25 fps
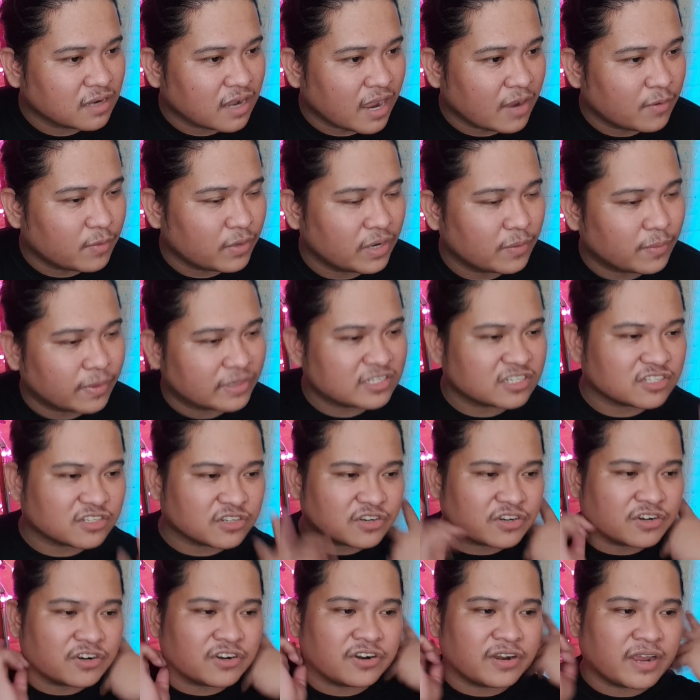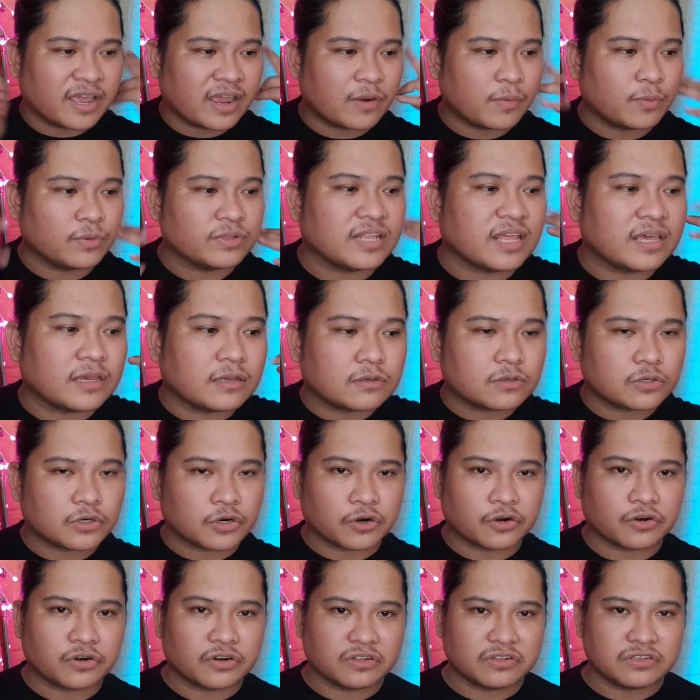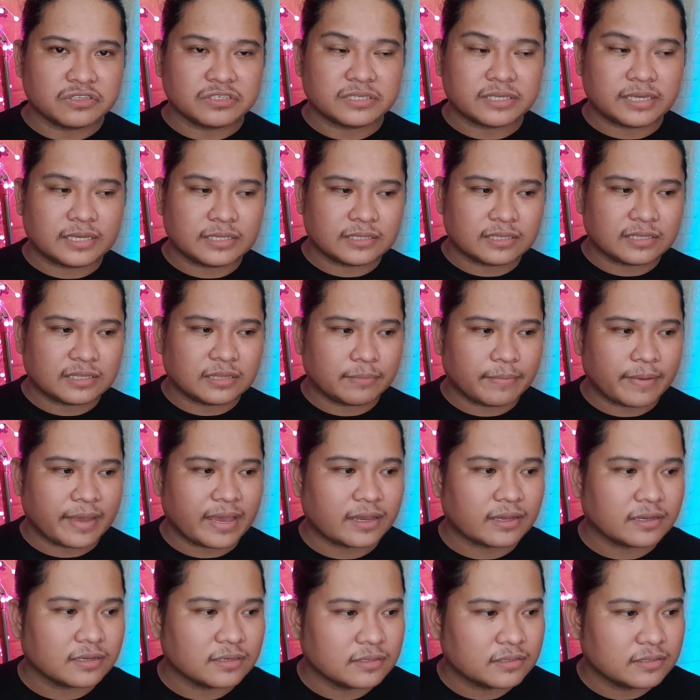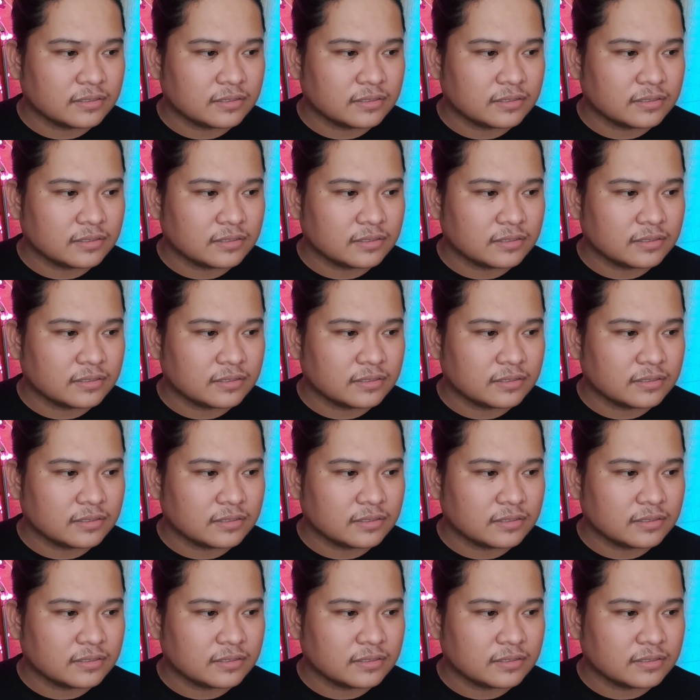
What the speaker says: I really wish that her hair would like curls it at the back.